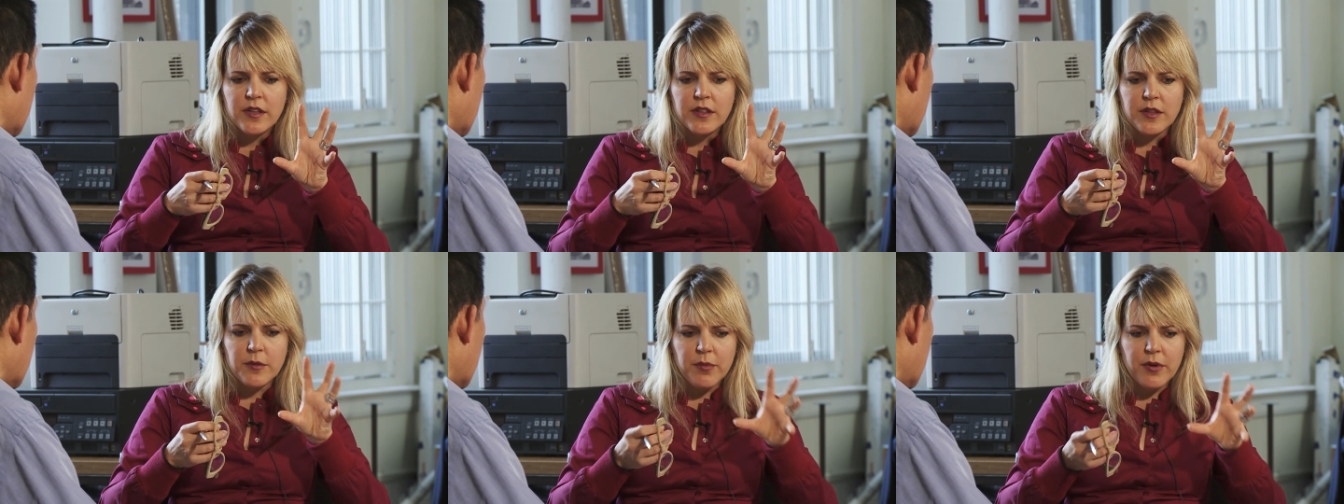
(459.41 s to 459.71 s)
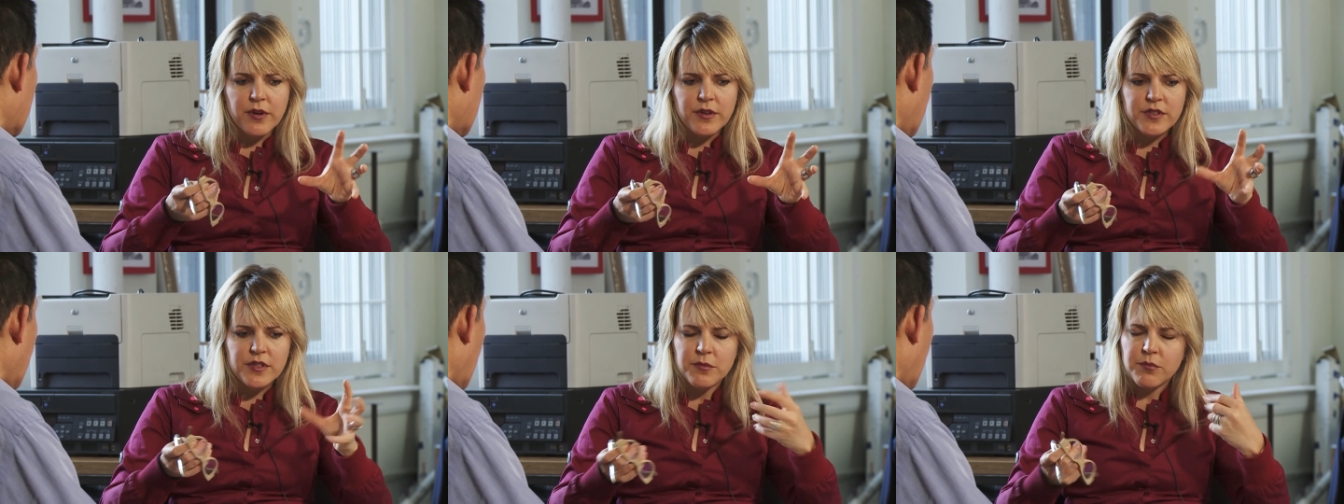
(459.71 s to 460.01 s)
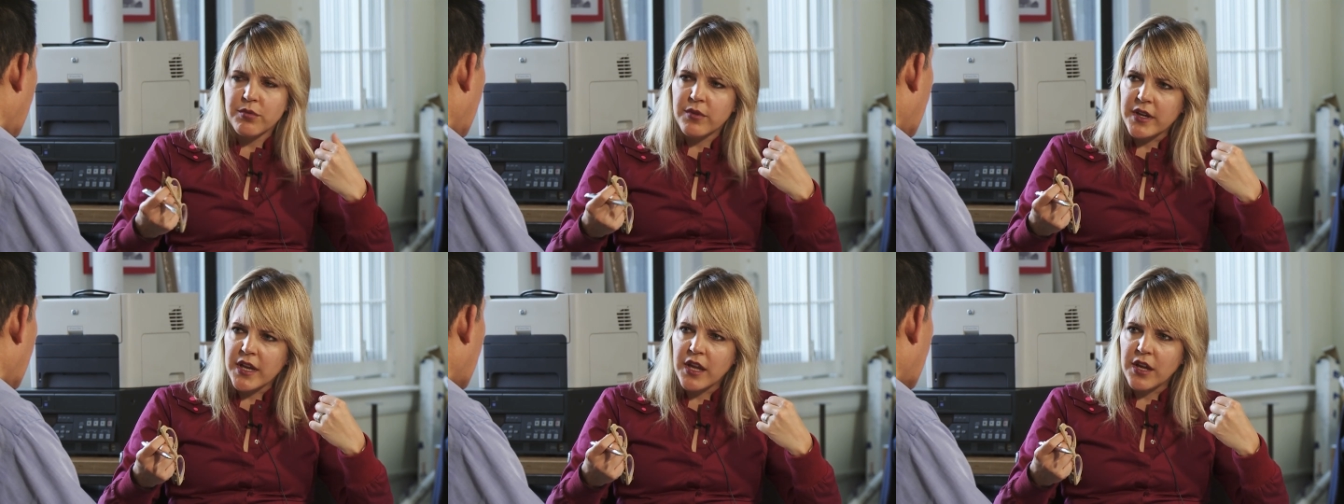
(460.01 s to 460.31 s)
the
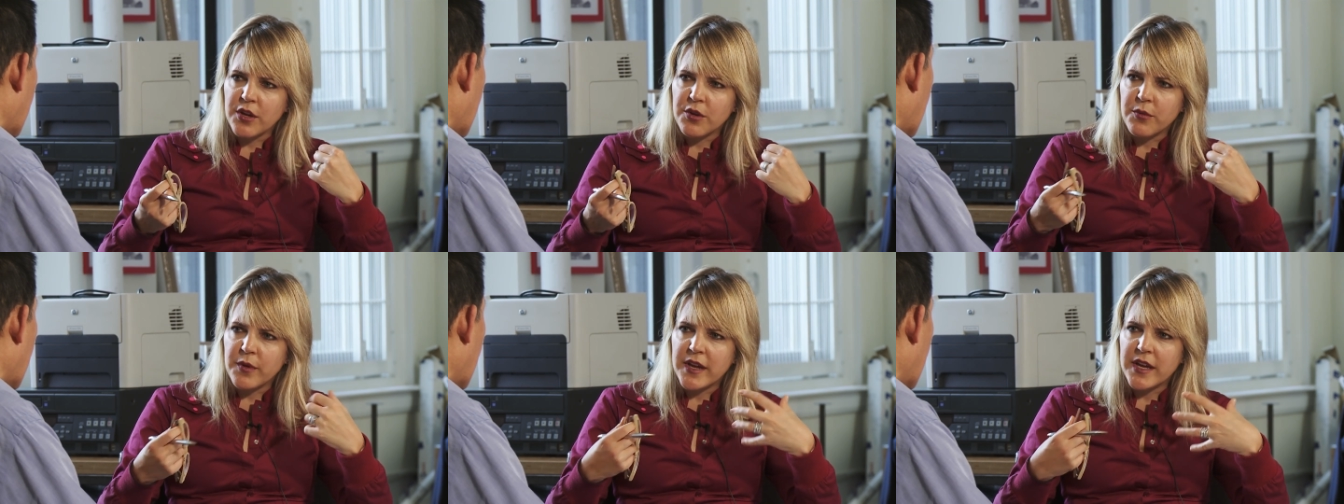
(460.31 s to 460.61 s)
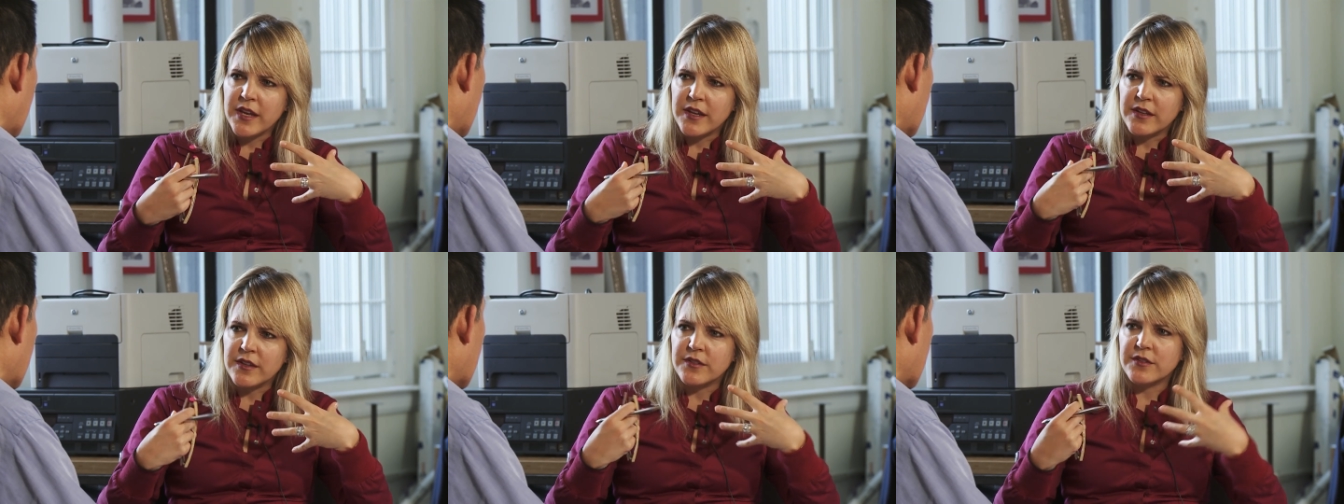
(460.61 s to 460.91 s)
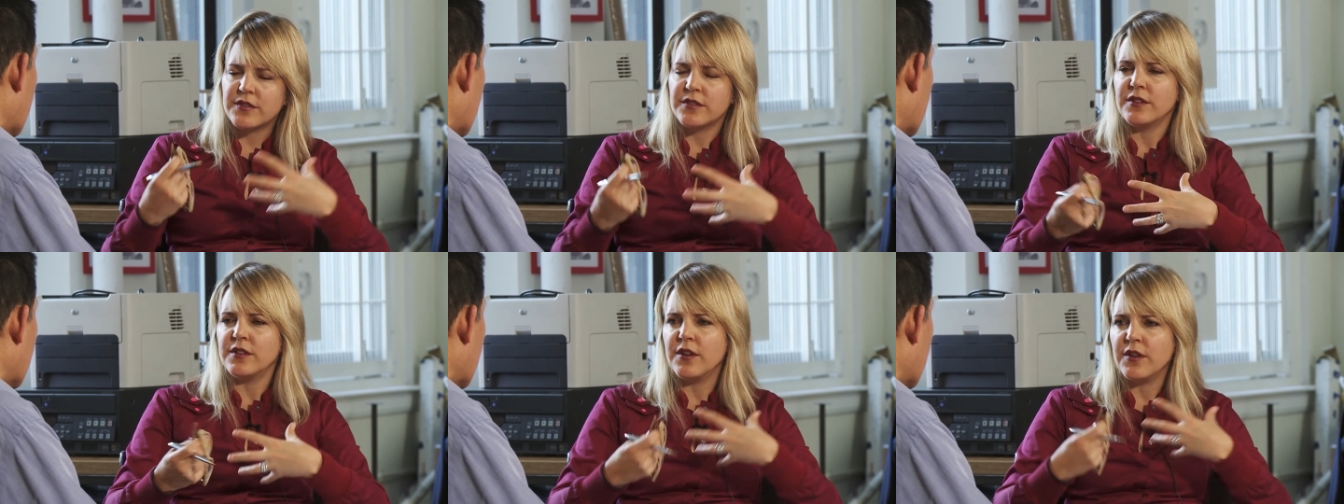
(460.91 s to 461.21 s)
person bringing you in
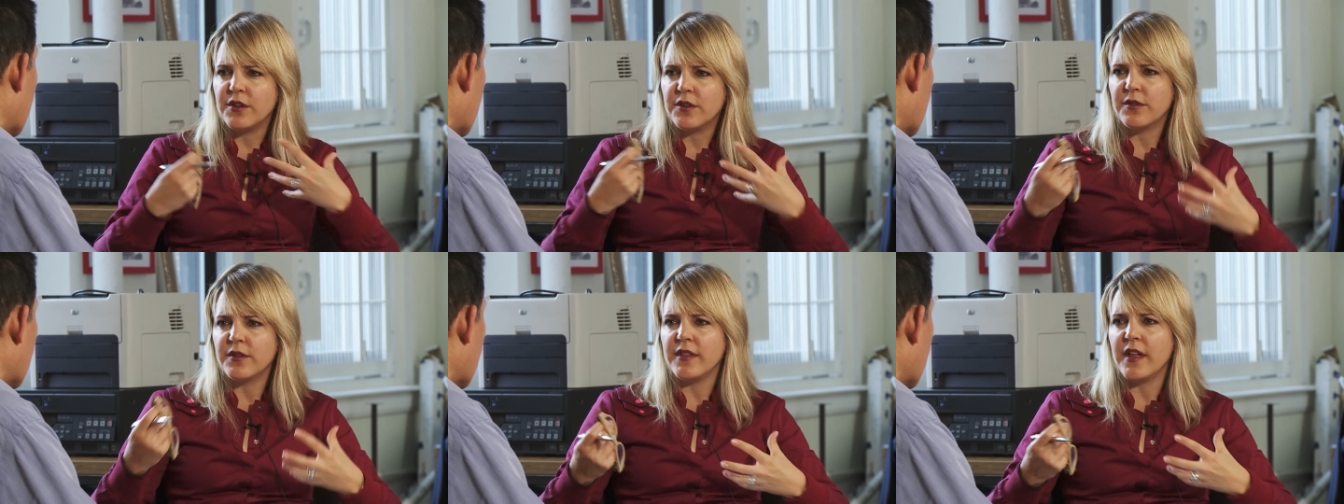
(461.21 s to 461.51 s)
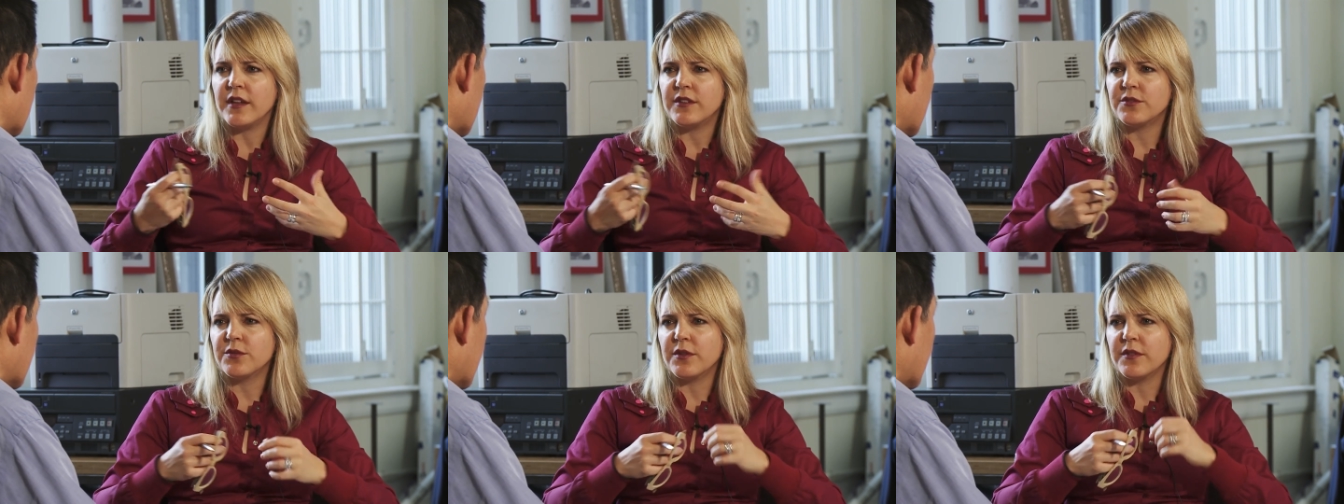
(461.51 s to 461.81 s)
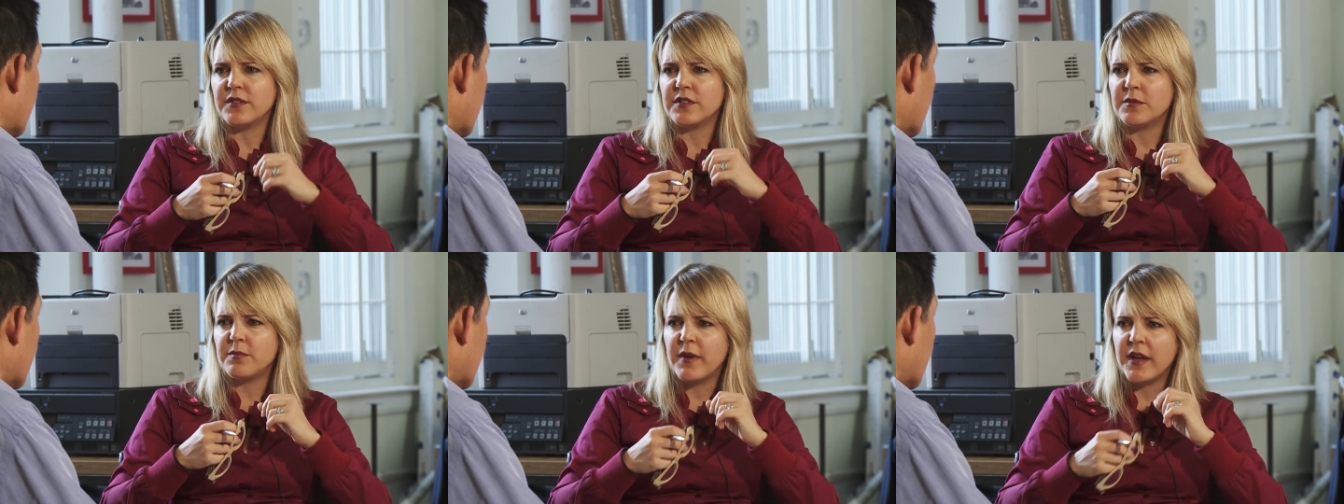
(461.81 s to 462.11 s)
is you know you're in that sort
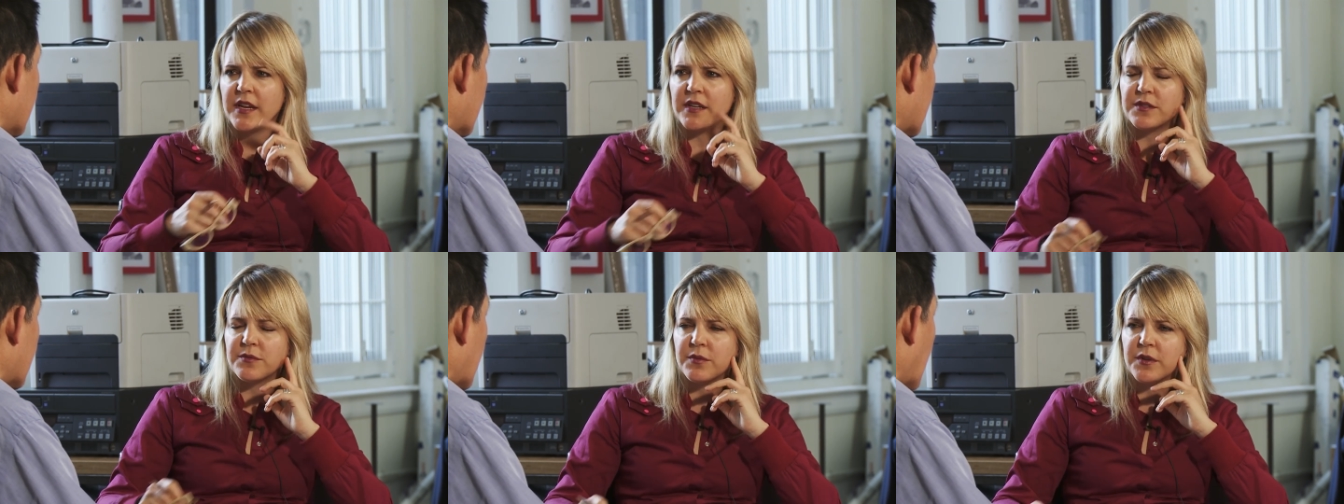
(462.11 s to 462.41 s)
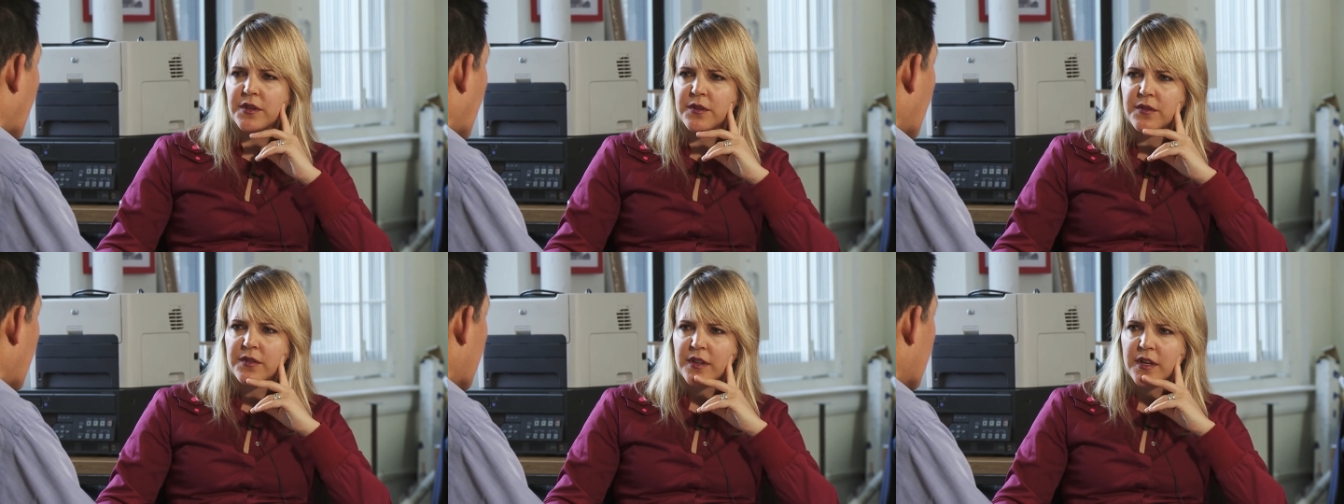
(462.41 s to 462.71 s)
of space where you